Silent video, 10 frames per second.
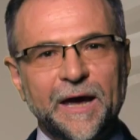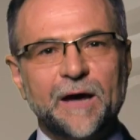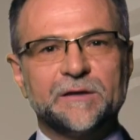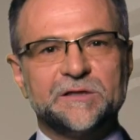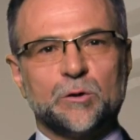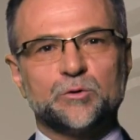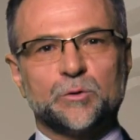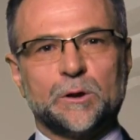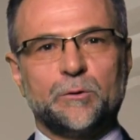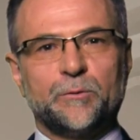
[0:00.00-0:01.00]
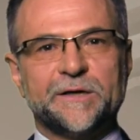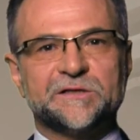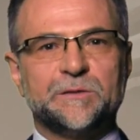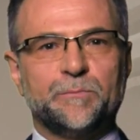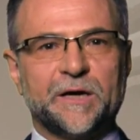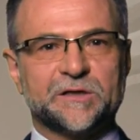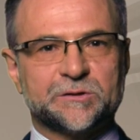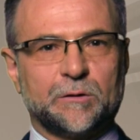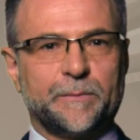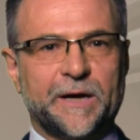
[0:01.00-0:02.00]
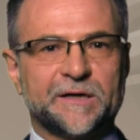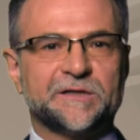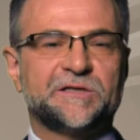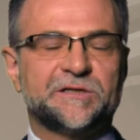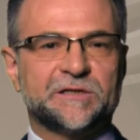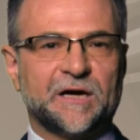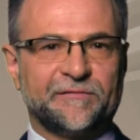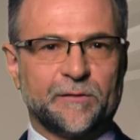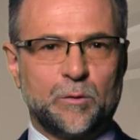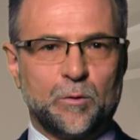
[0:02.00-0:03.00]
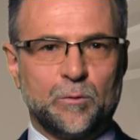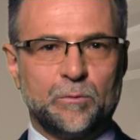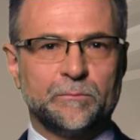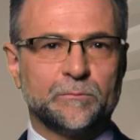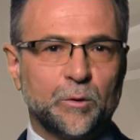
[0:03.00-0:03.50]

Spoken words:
How these ultra-low rates impact stock markets is a tougher call,